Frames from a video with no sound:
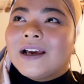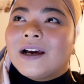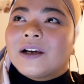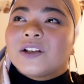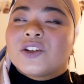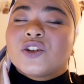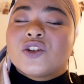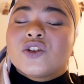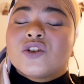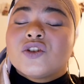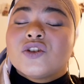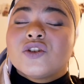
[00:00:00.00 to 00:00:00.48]

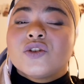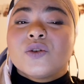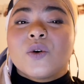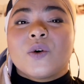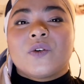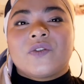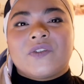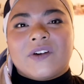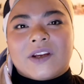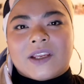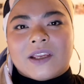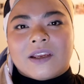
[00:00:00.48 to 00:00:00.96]

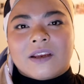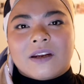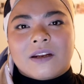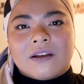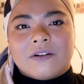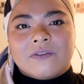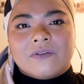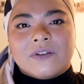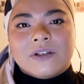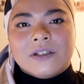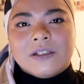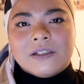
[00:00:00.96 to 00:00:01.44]
so freaking
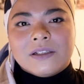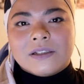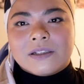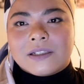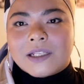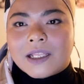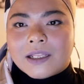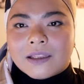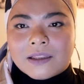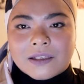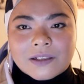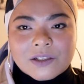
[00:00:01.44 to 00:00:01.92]
nervous
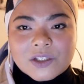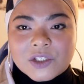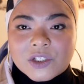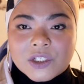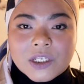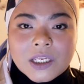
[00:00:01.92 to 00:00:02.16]
that the